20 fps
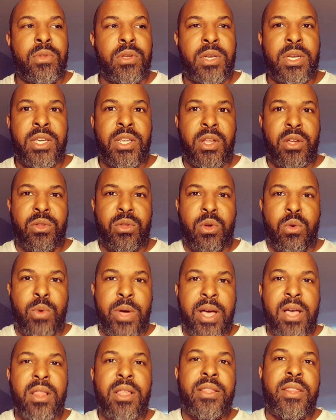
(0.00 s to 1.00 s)
you know,
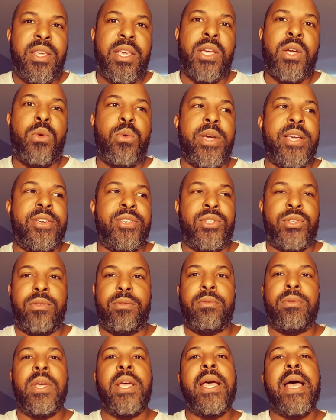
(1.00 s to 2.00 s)
Noelle in the
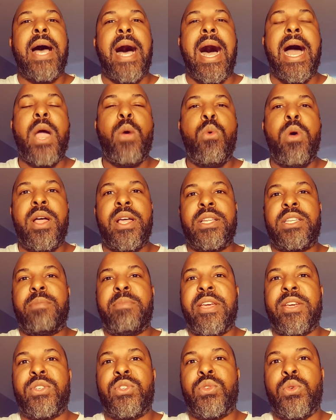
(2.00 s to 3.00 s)
equation, I wanted to
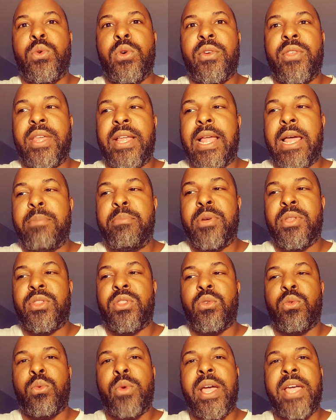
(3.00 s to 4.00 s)
make sure that I
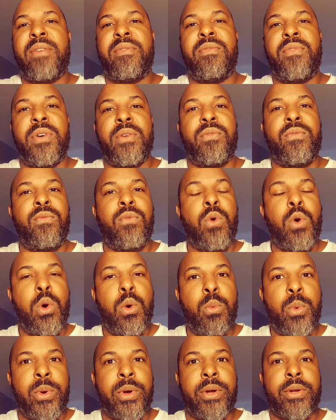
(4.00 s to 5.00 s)
put the right foot
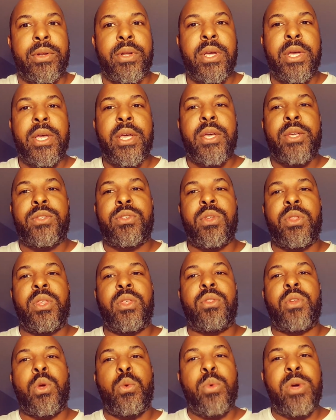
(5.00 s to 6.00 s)
forward so
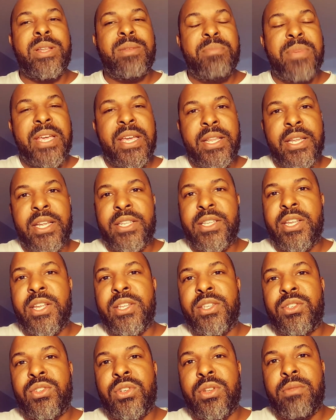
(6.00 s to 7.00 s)
that there wouldn't be any
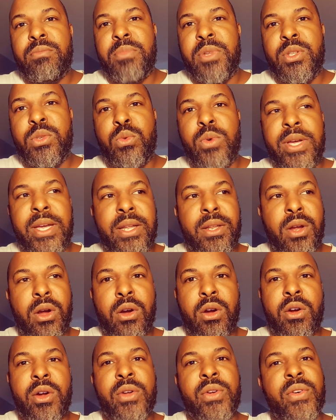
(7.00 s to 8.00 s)
tension between
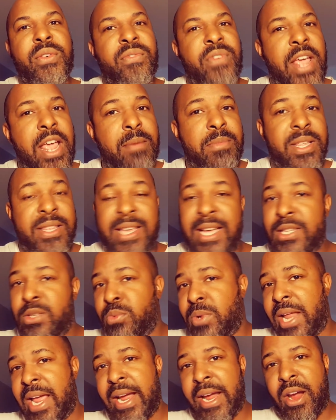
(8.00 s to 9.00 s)
her and her family.
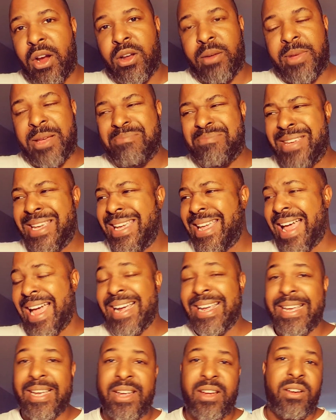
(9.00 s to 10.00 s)
That's what I cared about. Me, I
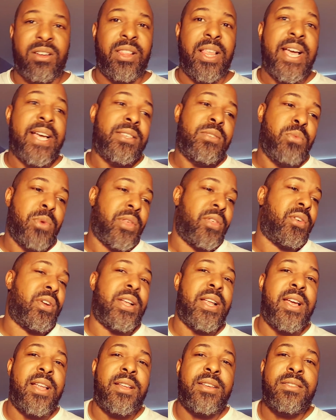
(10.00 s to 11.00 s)
could care less whether or
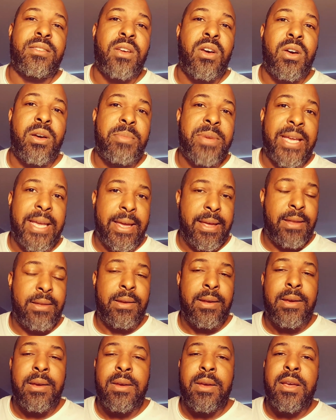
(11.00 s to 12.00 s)
not I saw him again
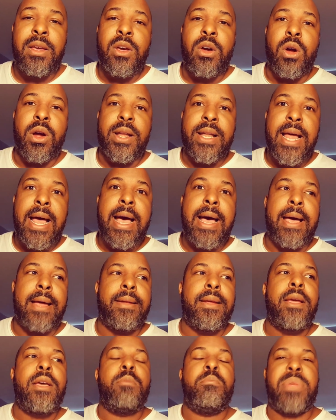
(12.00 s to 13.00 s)
or not.
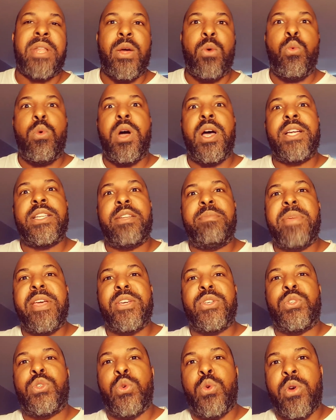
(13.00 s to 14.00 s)
But I wanted to
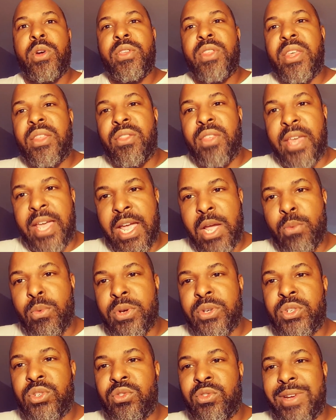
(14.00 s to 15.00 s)
make sure that they
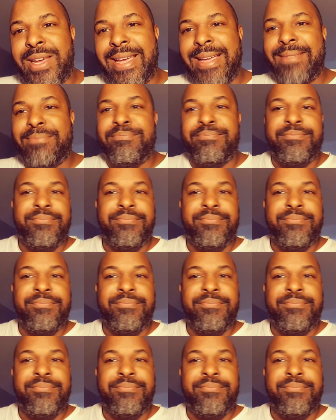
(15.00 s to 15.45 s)
were straight.